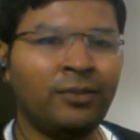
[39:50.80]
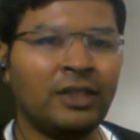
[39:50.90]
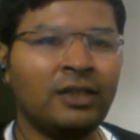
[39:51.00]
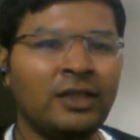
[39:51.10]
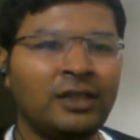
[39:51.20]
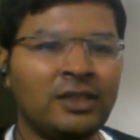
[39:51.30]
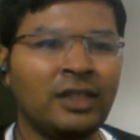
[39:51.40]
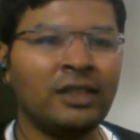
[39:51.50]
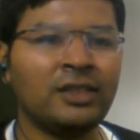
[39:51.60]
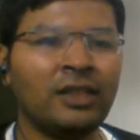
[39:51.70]
but
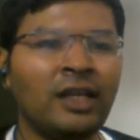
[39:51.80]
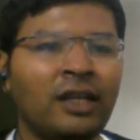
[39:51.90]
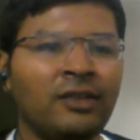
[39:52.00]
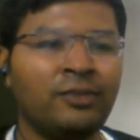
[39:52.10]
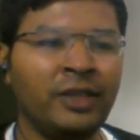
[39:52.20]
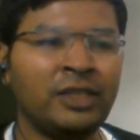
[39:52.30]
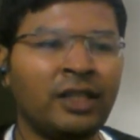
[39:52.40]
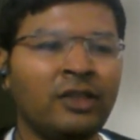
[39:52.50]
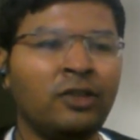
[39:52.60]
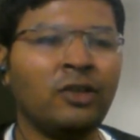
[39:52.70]
there's a lack.
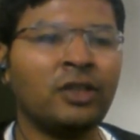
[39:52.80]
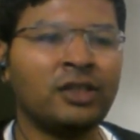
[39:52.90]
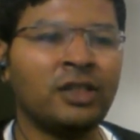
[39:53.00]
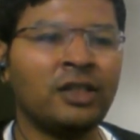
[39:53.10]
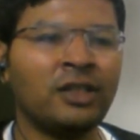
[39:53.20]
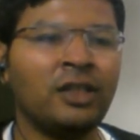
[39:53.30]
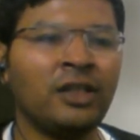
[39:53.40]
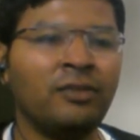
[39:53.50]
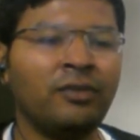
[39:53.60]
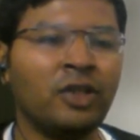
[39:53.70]
Basically, the orchestrator
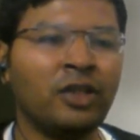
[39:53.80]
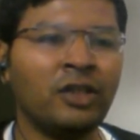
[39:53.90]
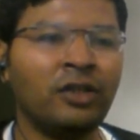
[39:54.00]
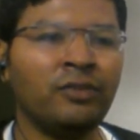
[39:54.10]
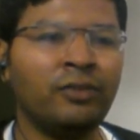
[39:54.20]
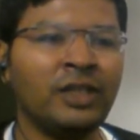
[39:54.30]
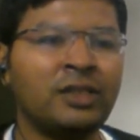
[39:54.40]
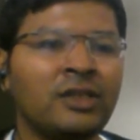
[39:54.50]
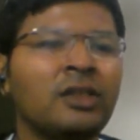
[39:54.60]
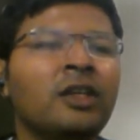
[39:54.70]
has what it means.